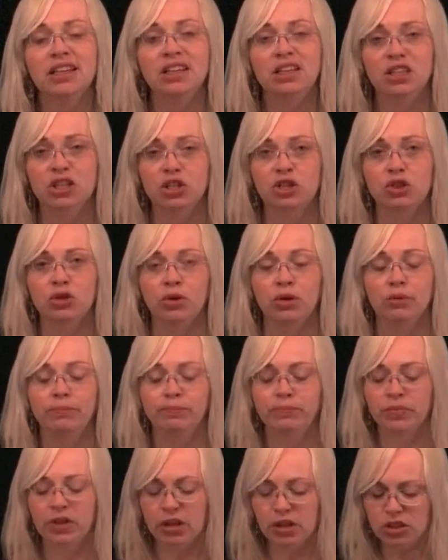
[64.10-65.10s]
initial.
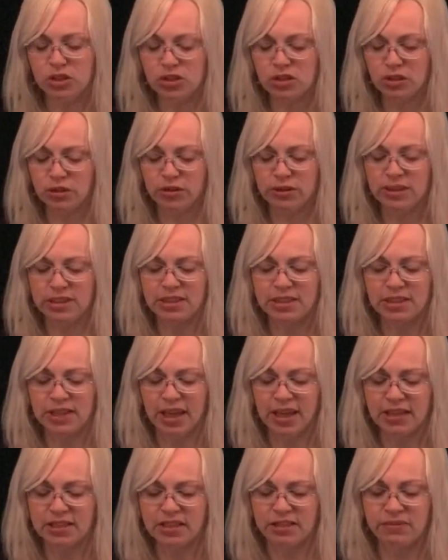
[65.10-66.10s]
So in this
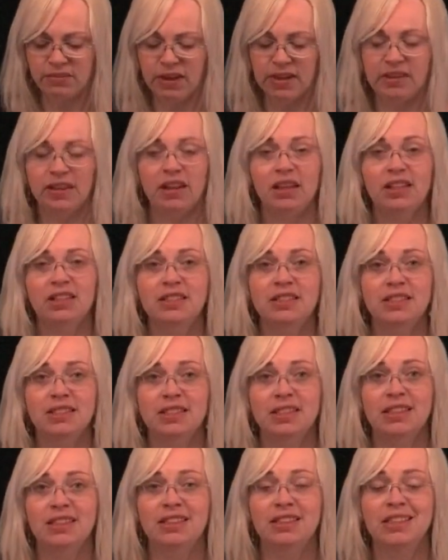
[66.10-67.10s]
case, the fact that
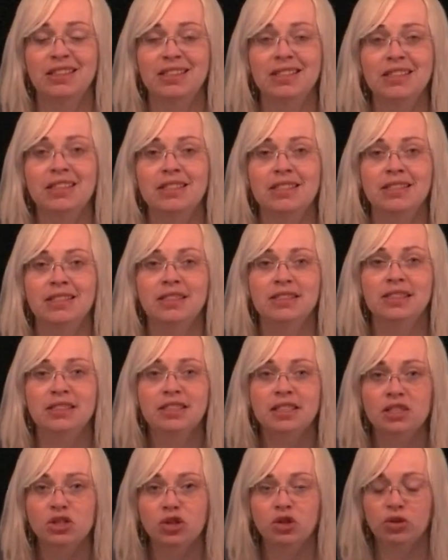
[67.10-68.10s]
this is an
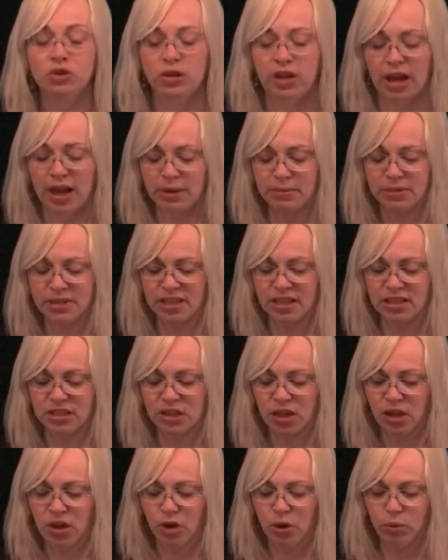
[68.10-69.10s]
incisional abscess
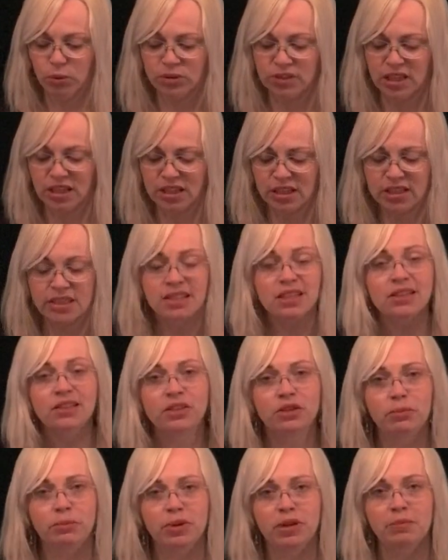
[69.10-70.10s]
will tell us a
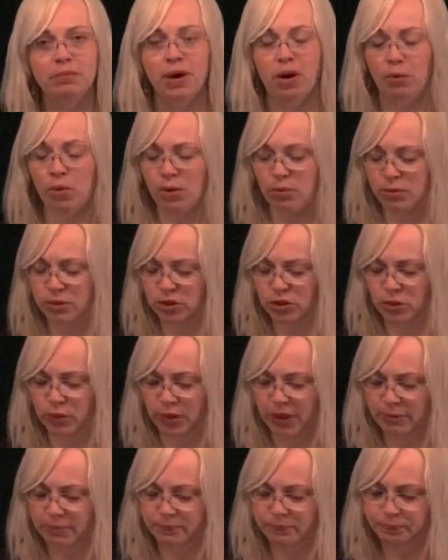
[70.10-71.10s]
little bit about what we're
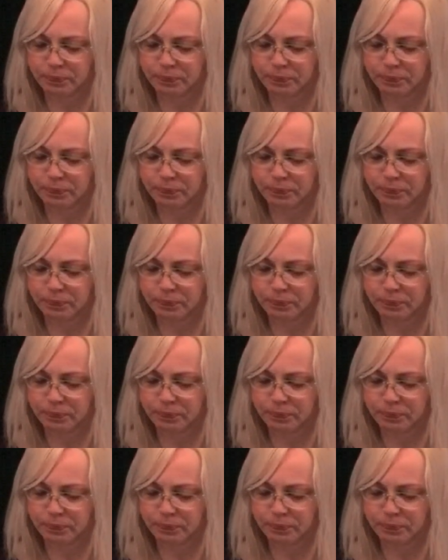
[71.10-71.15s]
doing.